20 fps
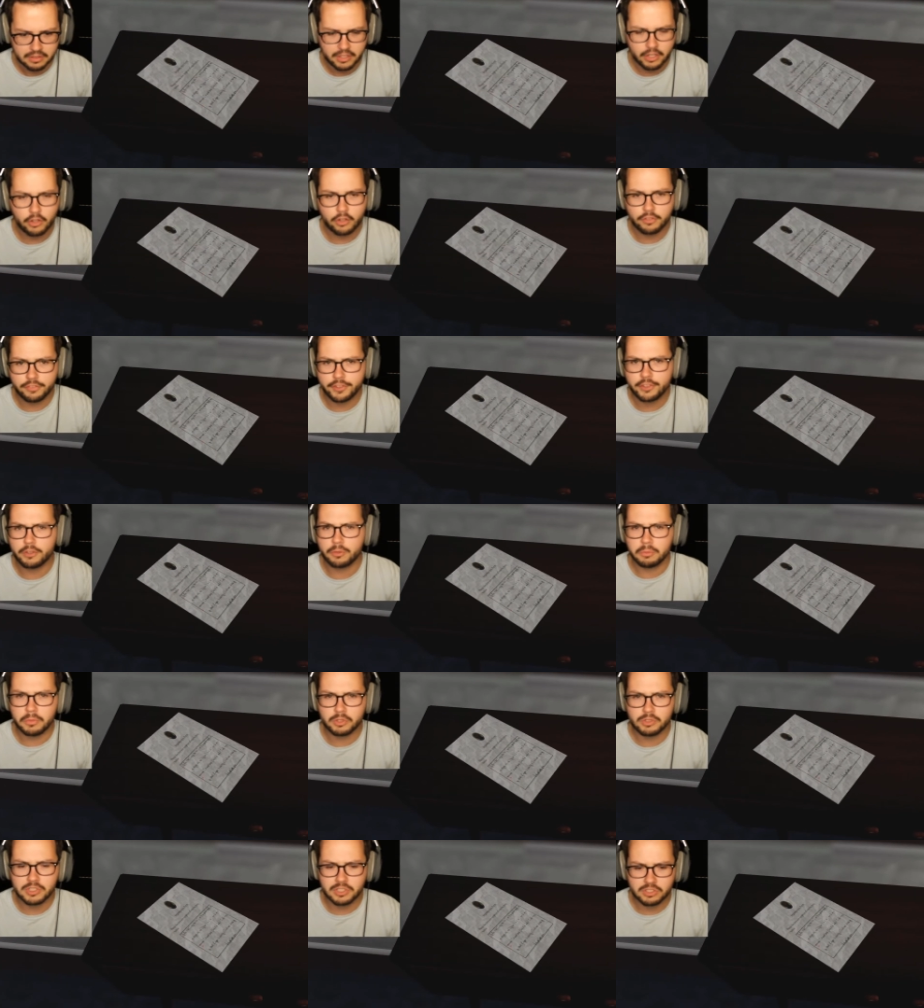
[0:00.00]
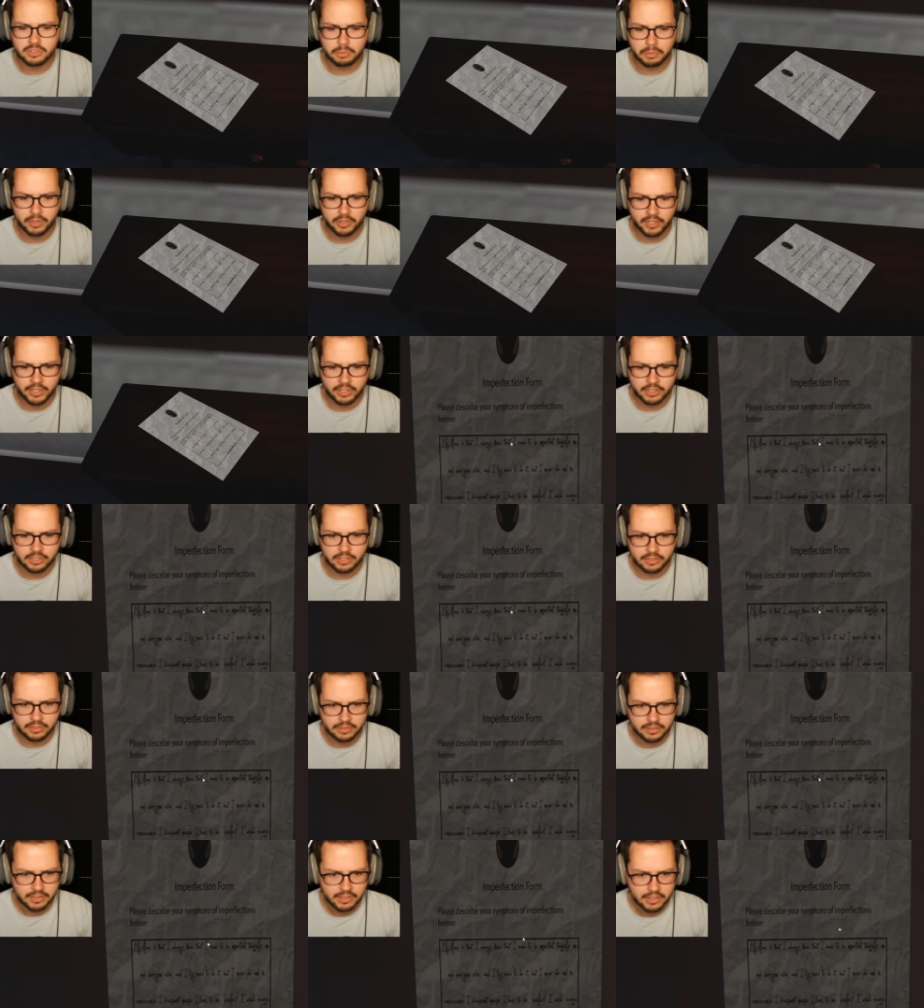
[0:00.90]
Elevator music's more like
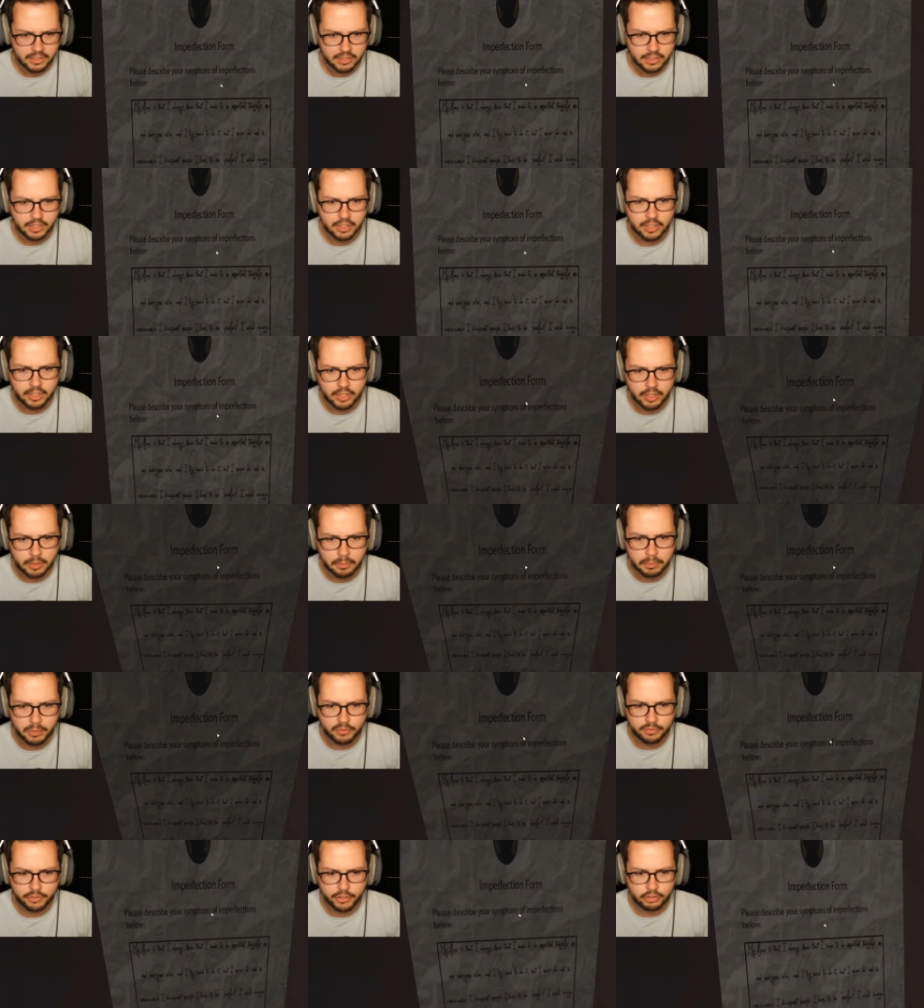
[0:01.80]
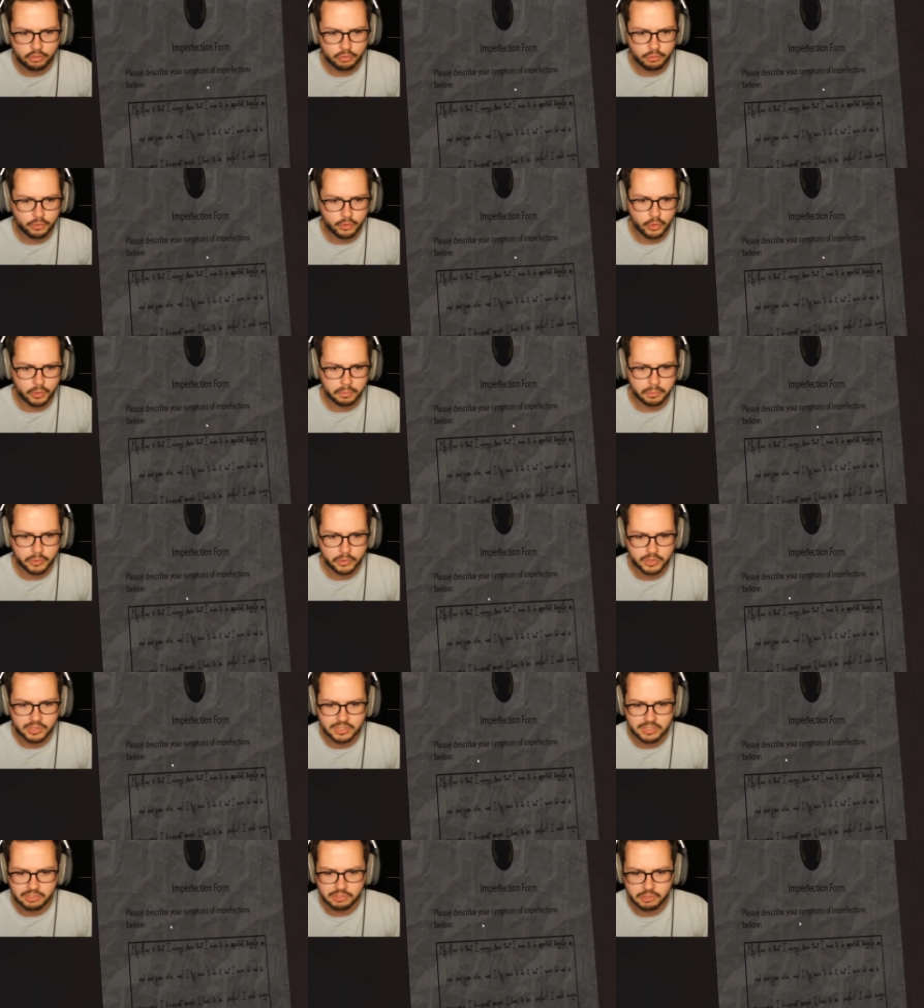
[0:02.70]
it. Uh, imperfection form.
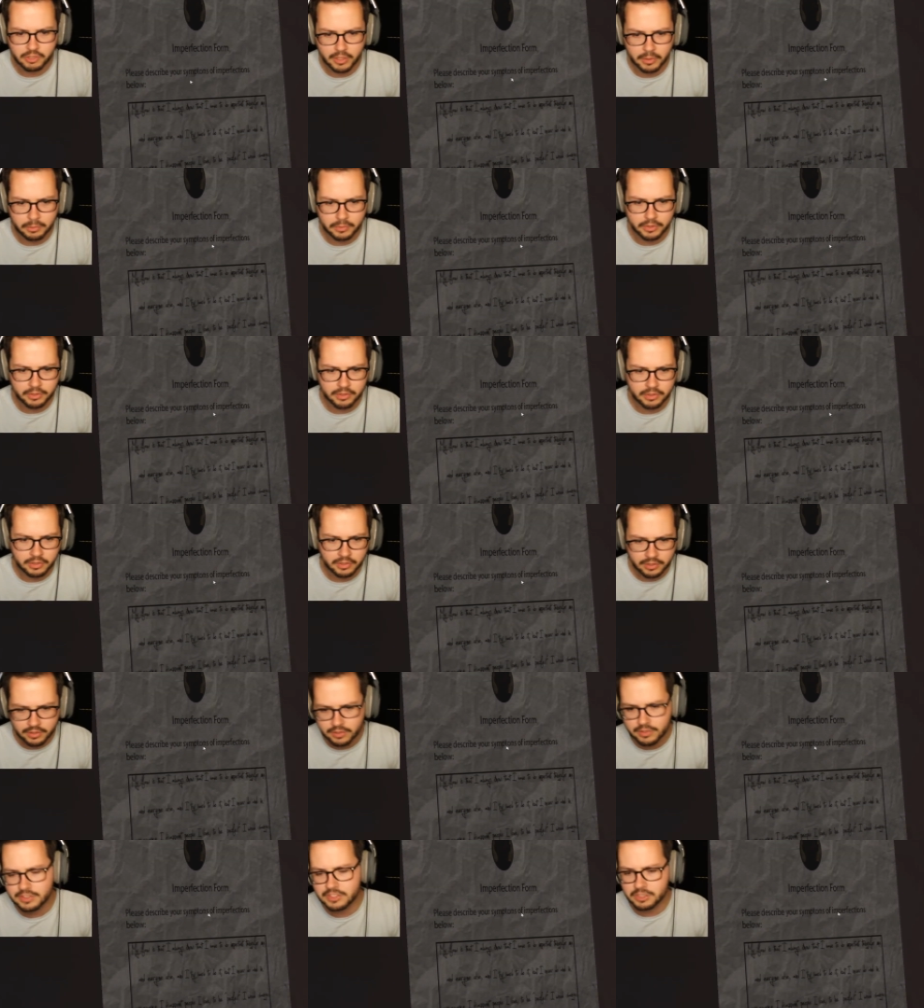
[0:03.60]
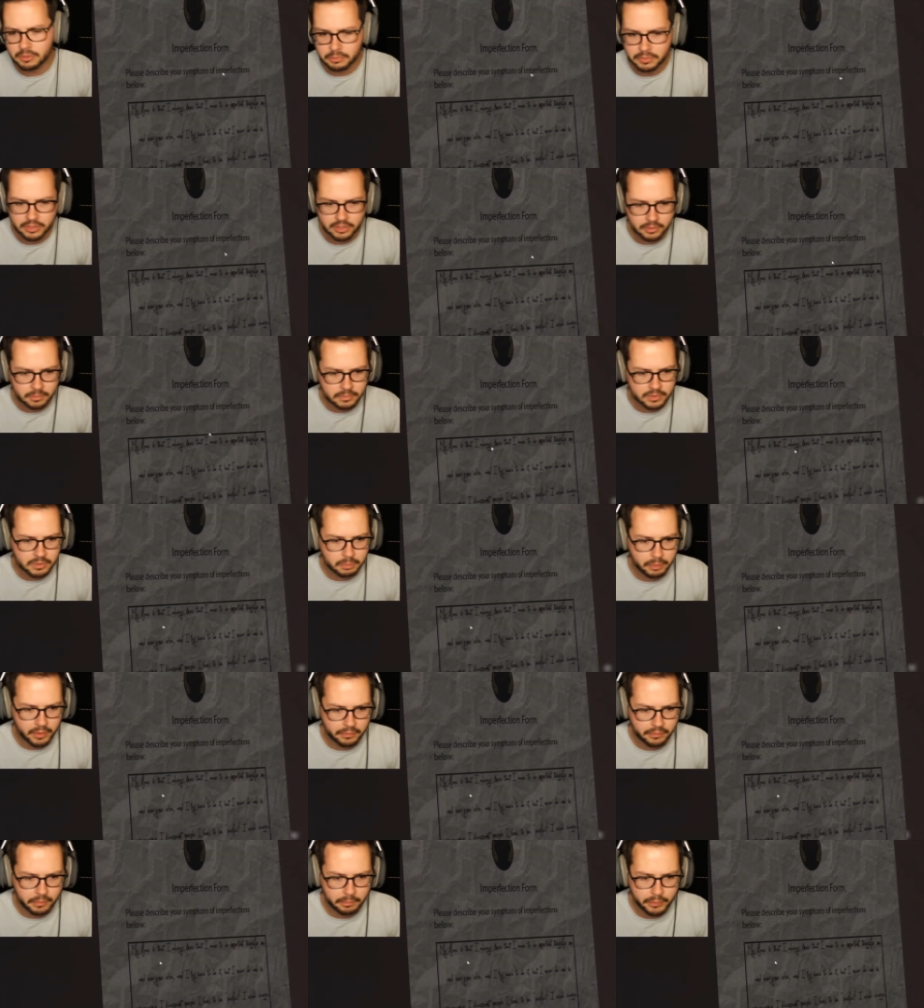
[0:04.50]
Please describe your symptoms.
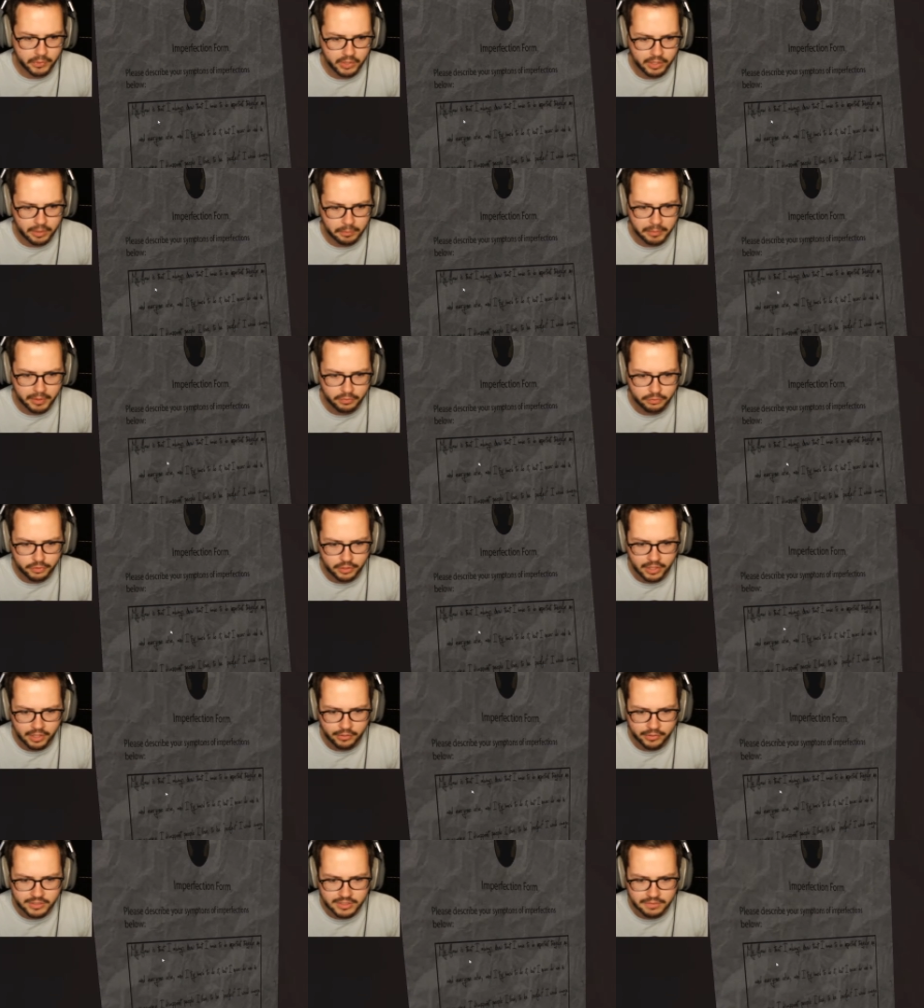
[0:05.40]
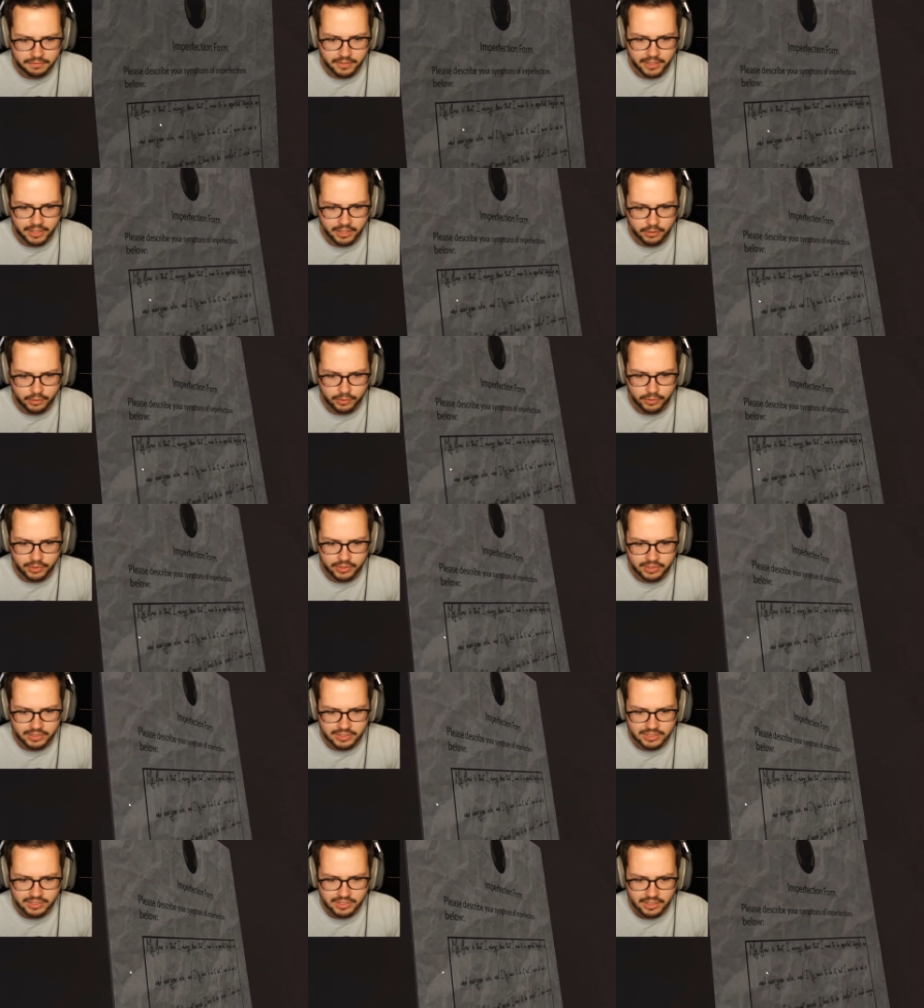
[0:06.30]
Blah blah blah. My flaw is that I
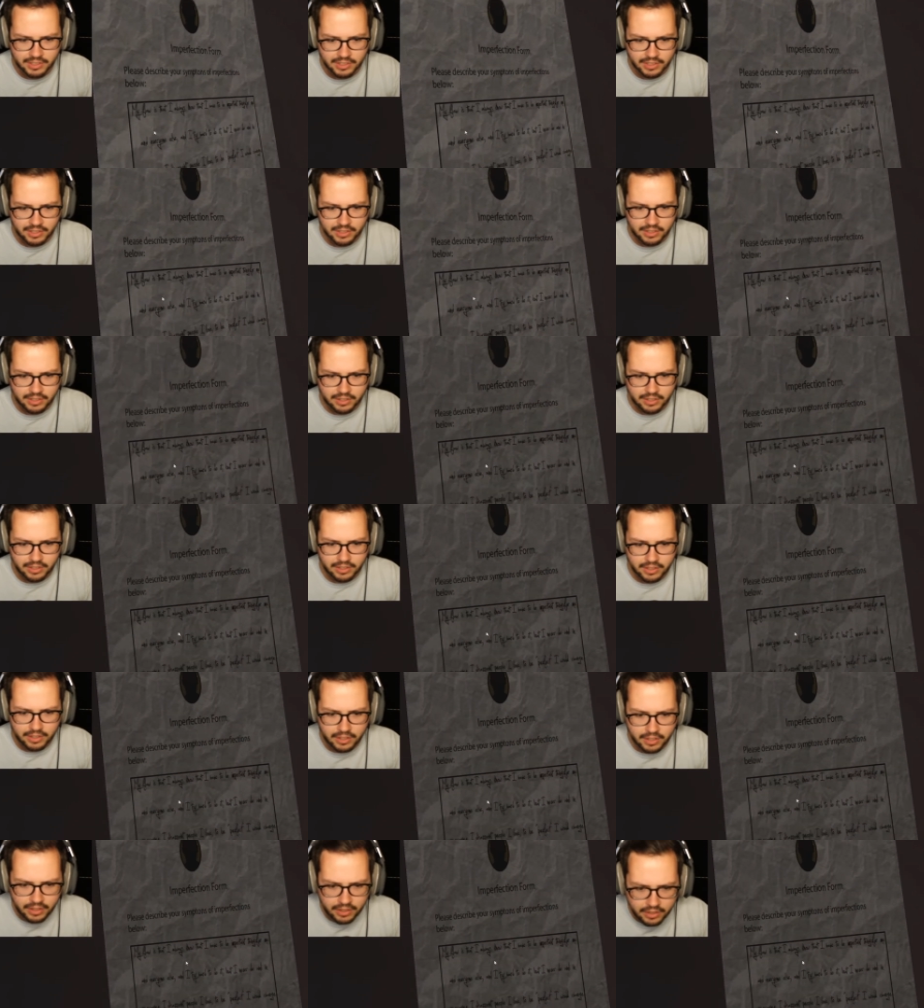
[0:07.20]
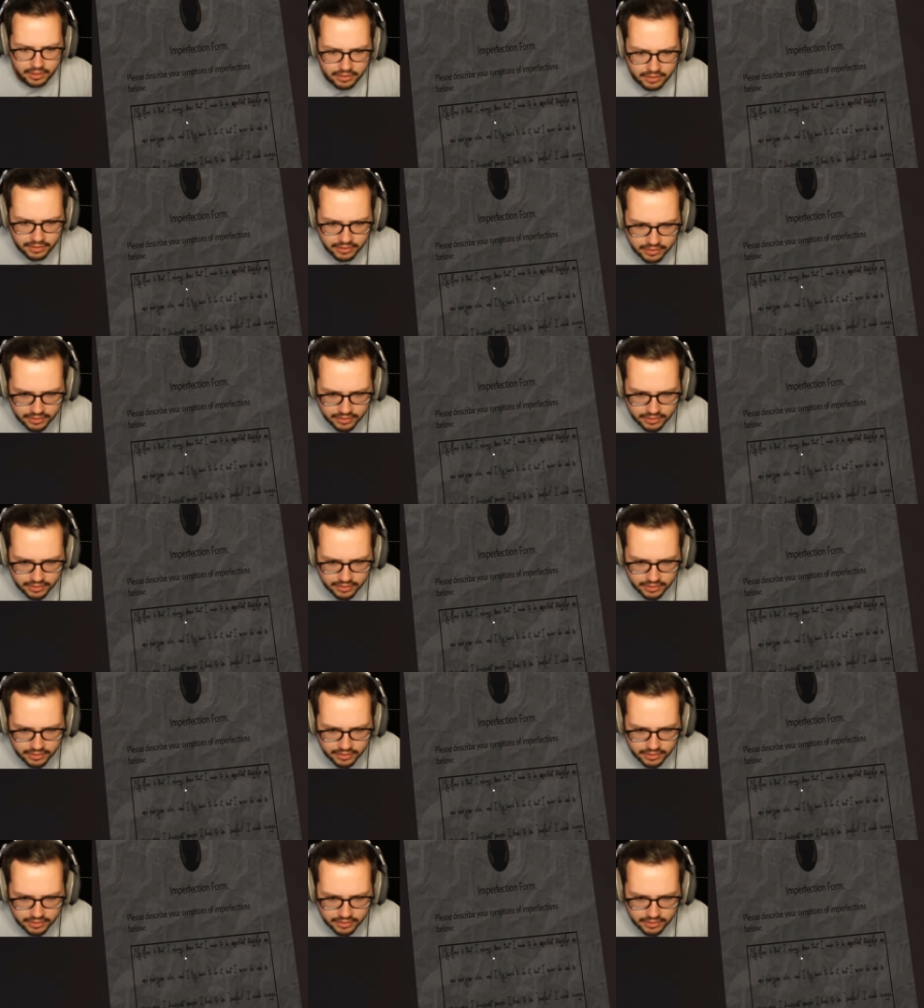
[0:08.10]
always, uh,